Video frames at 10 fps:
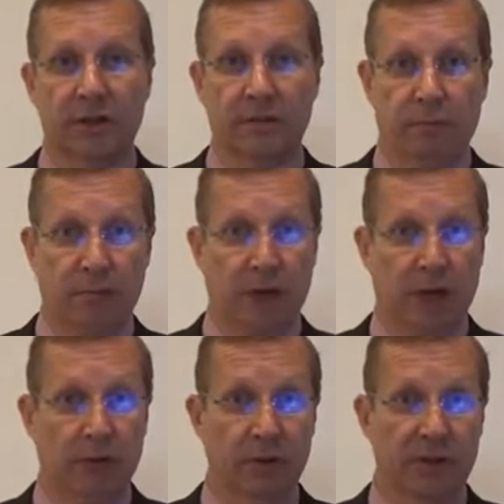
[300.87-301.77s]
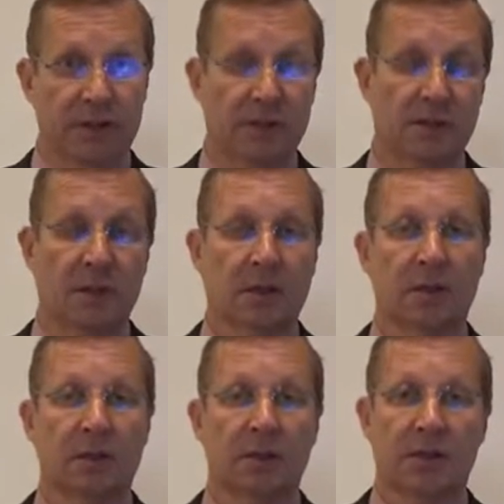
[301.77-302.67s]
the the repair is.
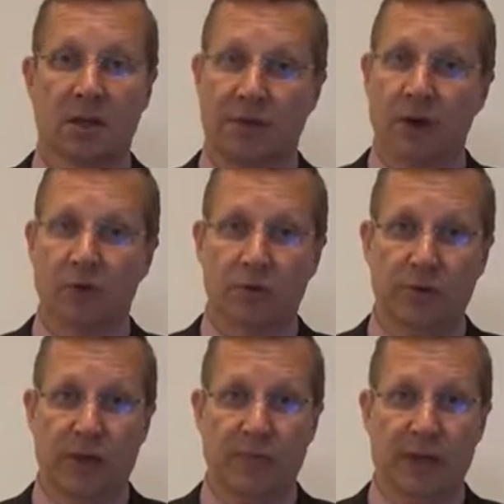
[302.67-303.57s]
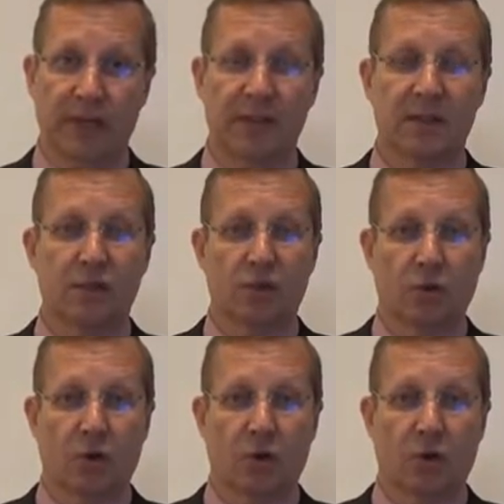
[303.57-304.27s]
So they'll do their best to